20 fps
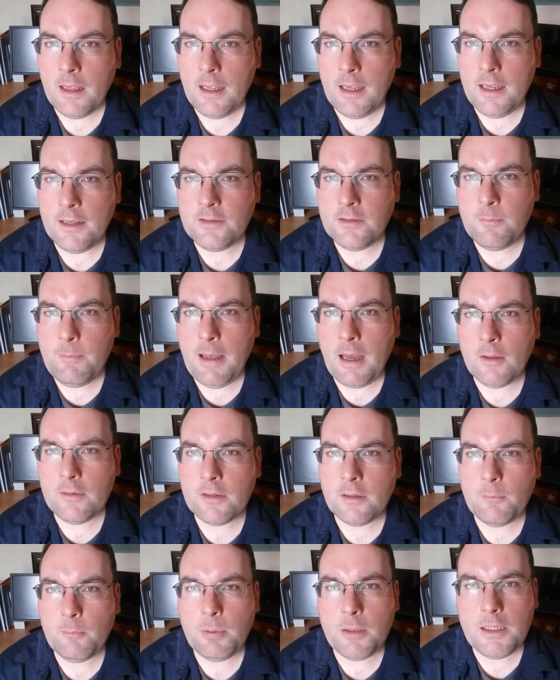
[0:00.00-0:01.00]
is about
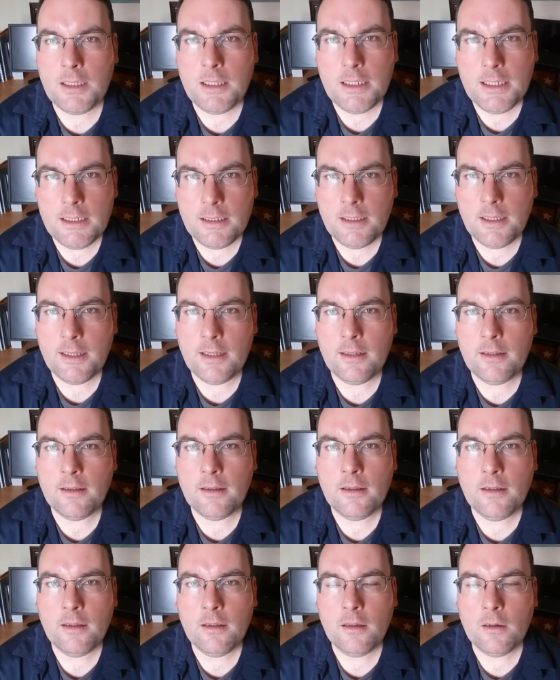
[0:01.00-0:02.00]
completely
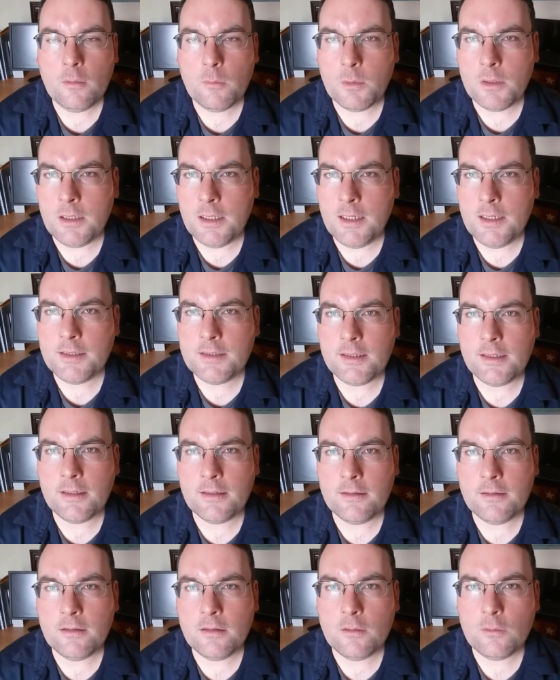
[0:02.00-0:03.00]

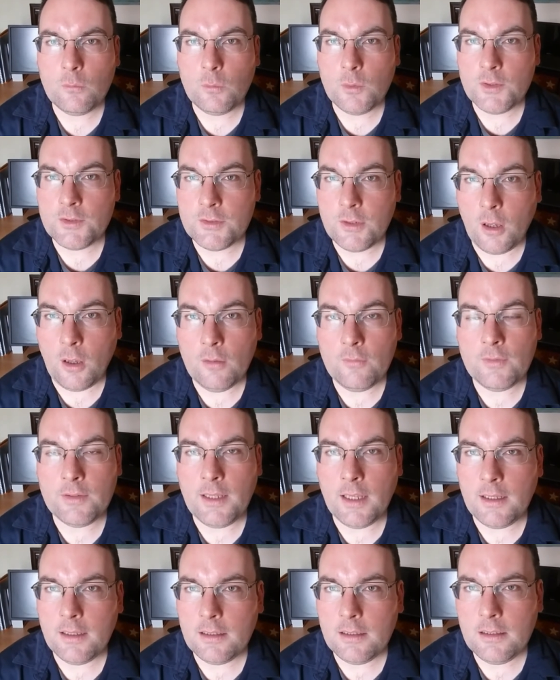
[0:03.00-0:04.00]
releasing, resolving,
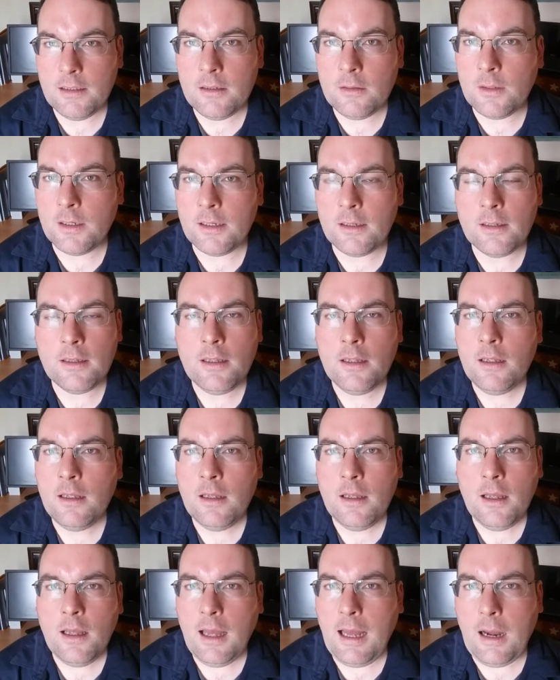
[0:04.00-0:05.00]
and clearing
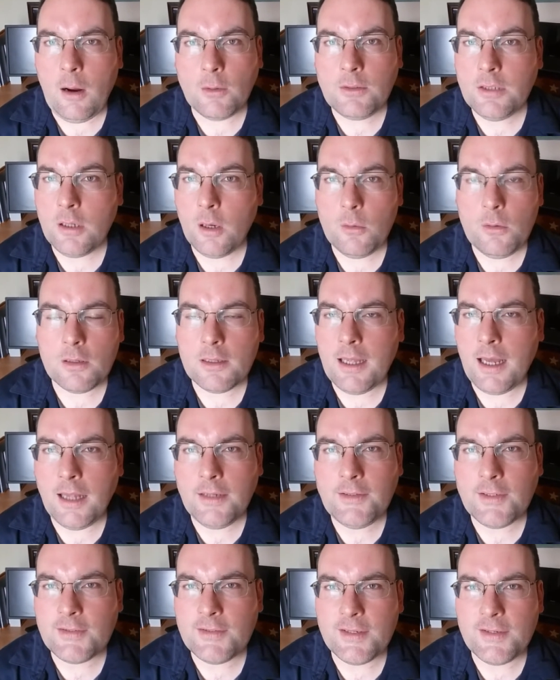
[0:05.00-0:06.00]
our total
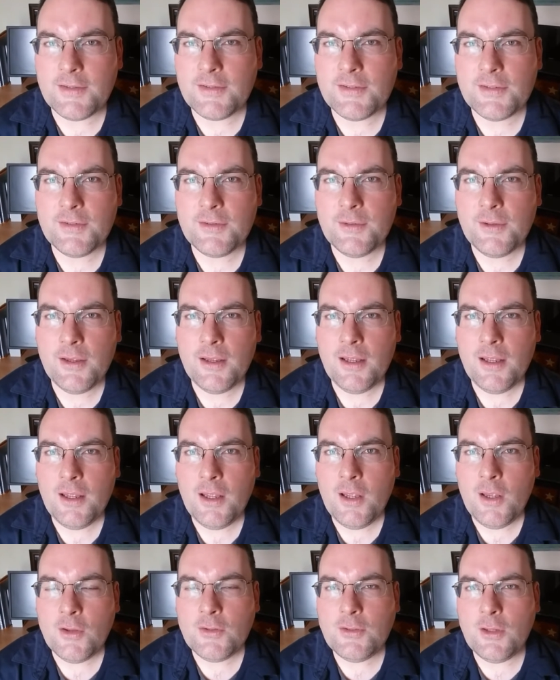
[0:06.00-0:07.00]
consciousness
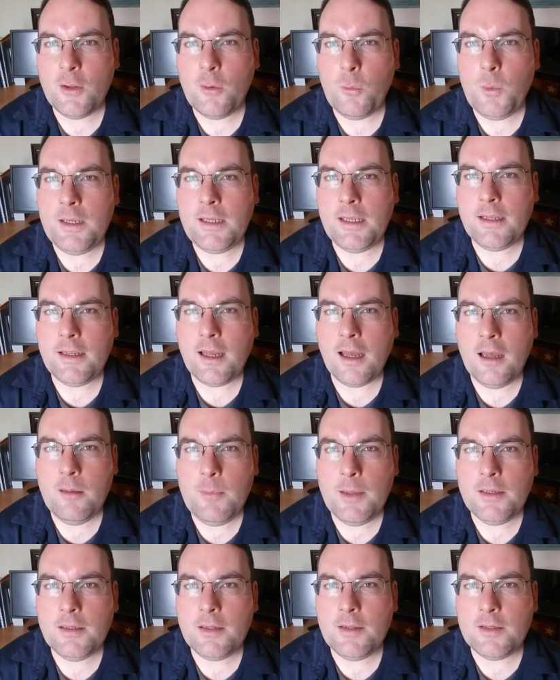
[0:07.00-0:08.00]
so that we can come
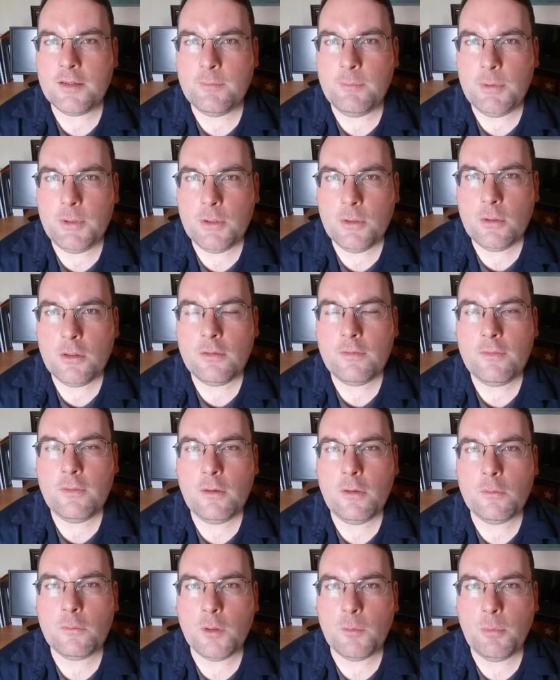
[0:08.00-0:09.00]
into this
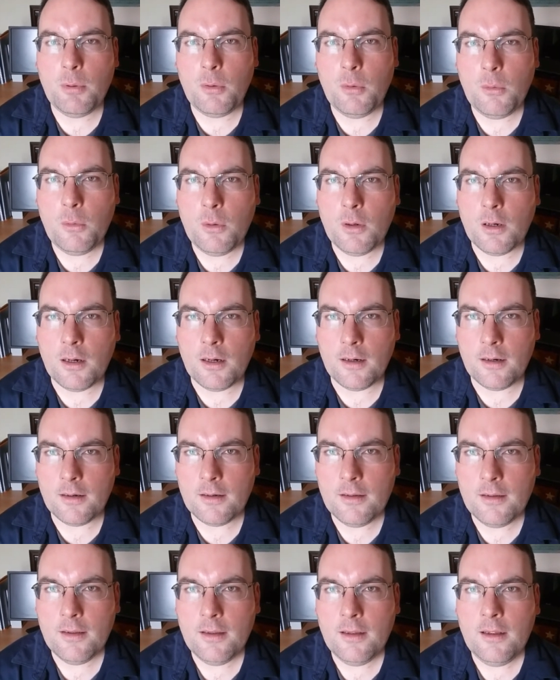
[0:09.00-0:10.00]
beautiful rapport
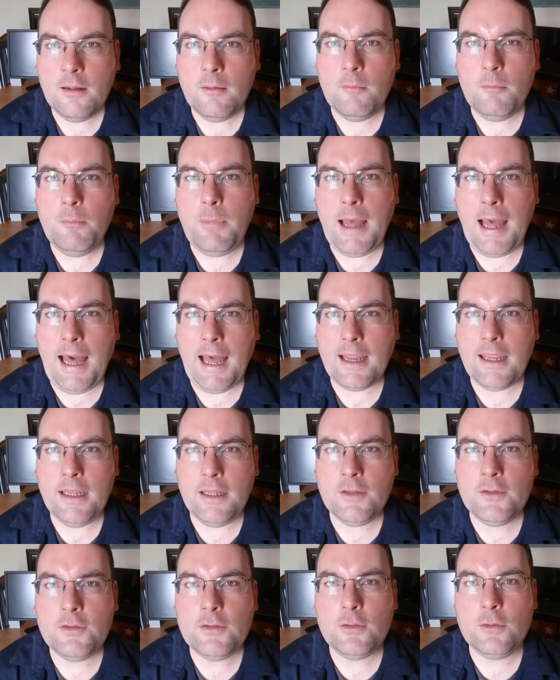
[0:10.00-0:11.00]
back
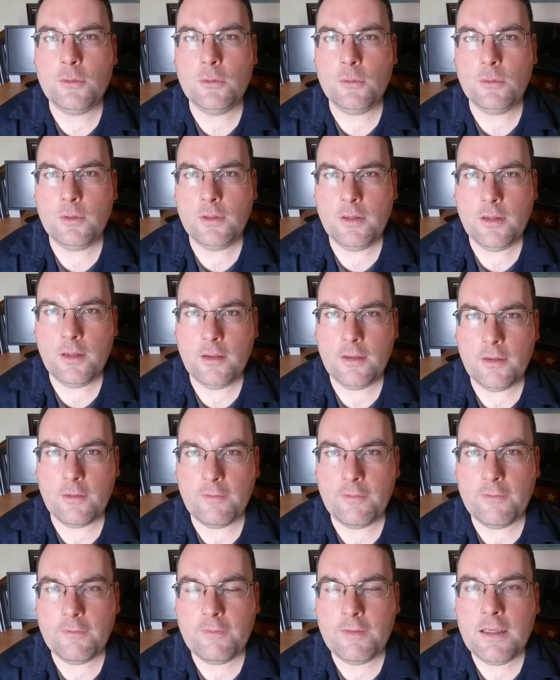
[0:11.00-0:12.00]
into the
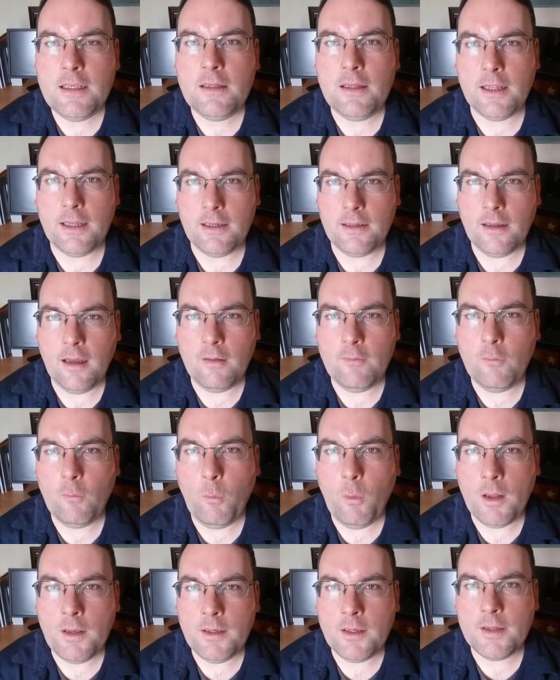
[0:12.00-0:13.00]
feeling of
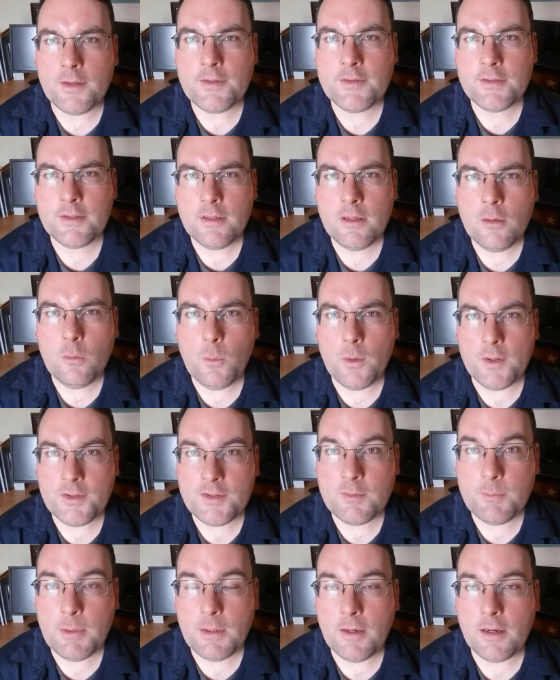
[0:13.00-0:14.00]
oneness with
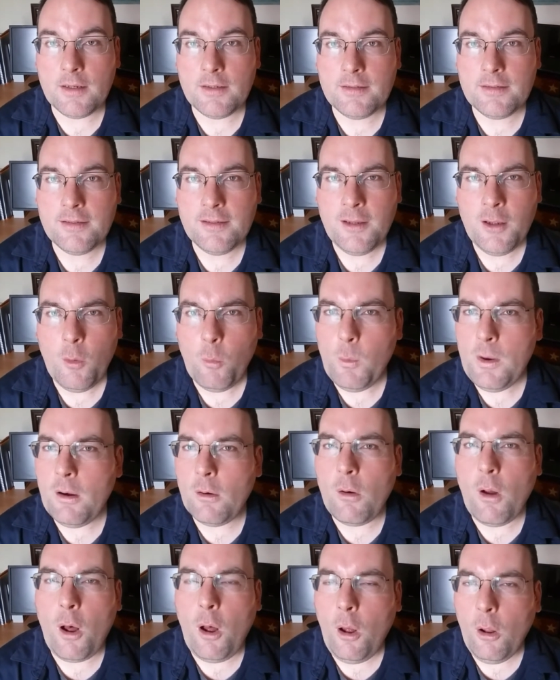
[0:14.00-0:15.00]
spirit. We
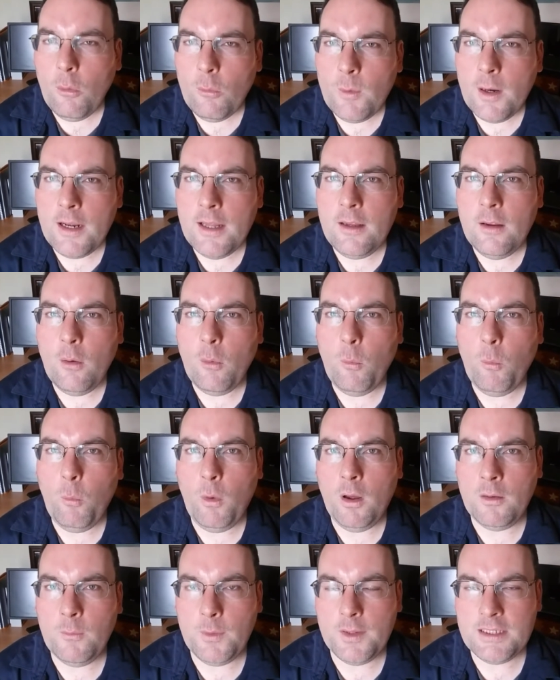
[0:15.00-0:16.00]
are already
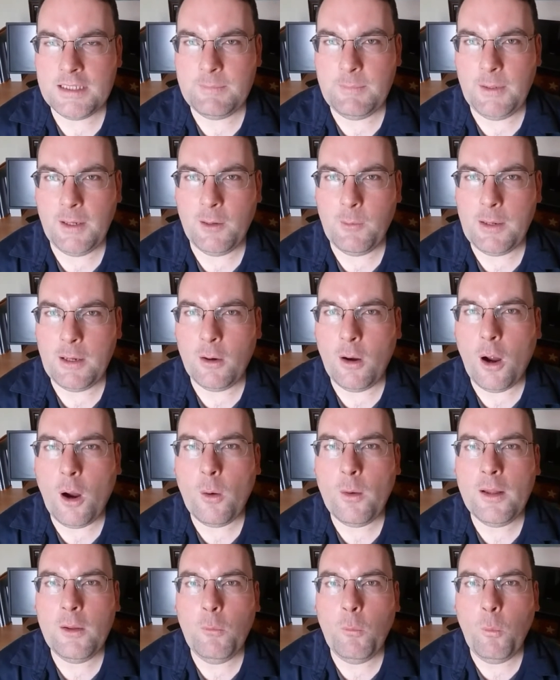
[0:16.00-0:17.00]
one with spirit. We are
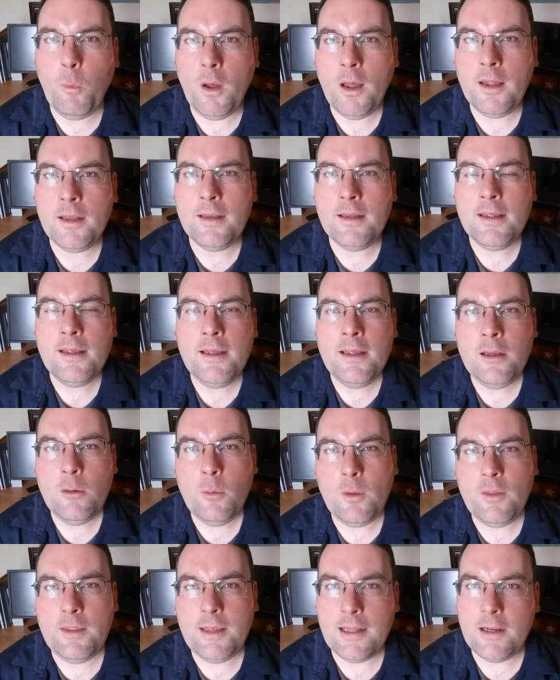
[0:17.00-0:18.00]
already one
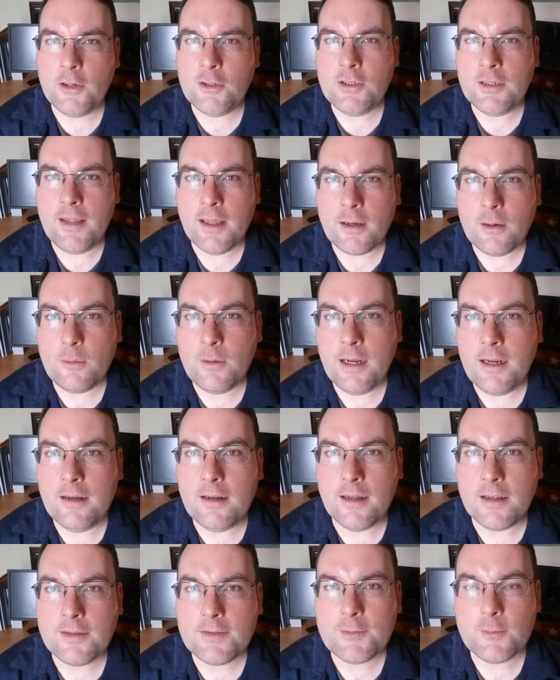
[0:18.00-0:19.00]
with the energy that created
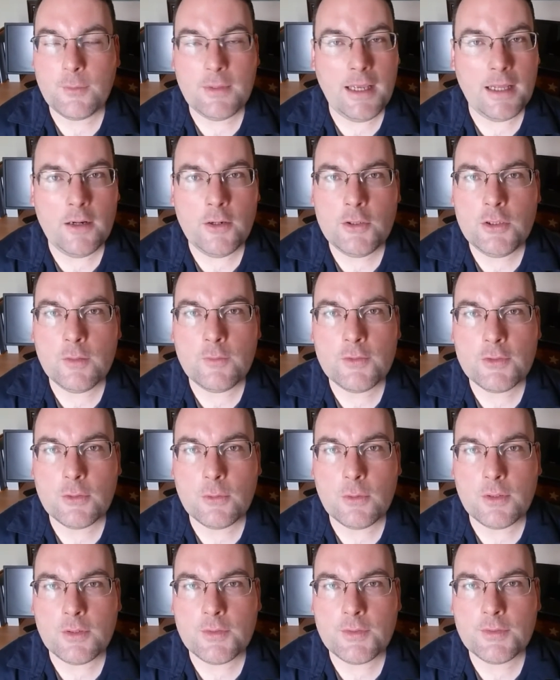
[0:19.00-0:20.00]
us, the energy of
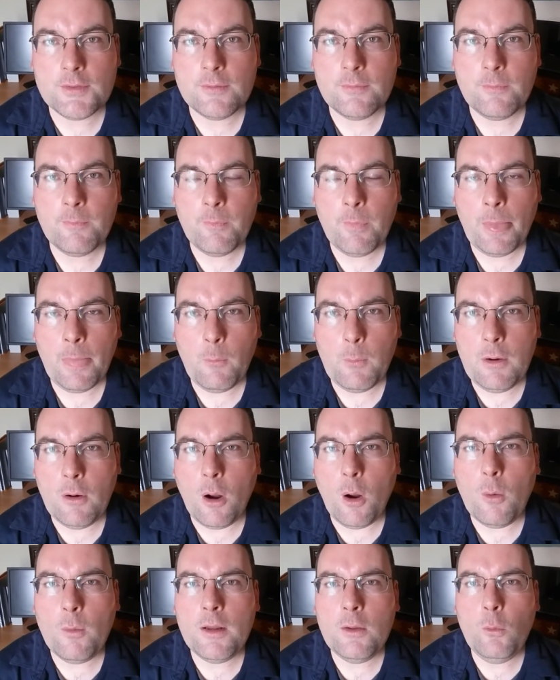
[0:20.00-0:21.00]
source. We are
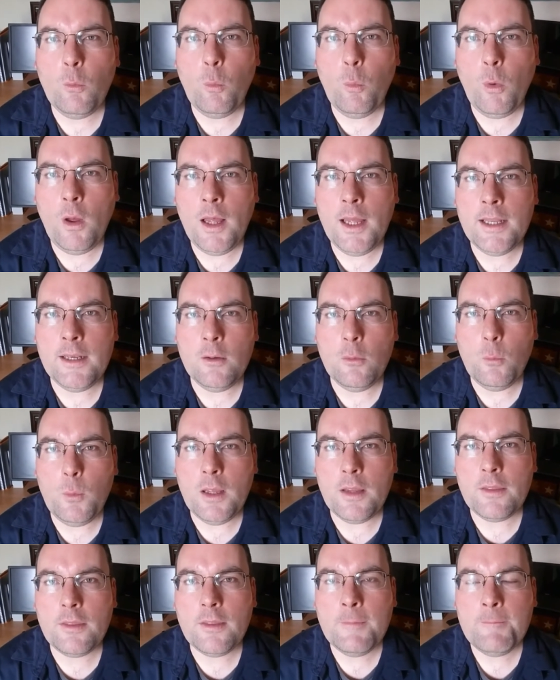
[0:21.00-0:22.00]
already one
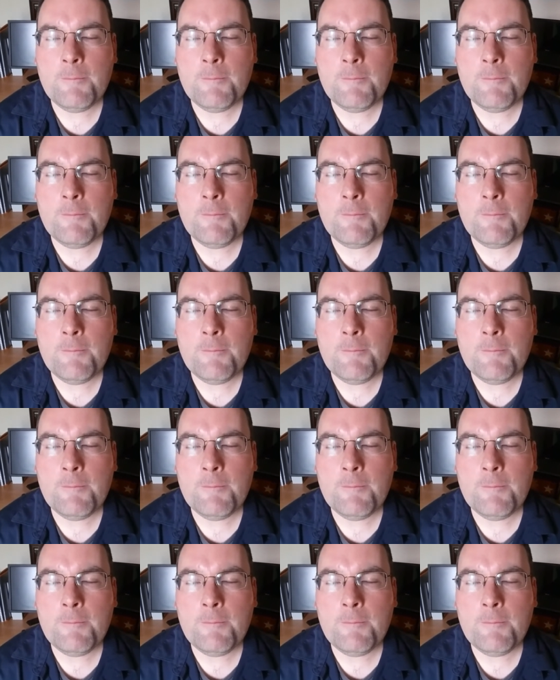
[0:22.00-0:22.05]
with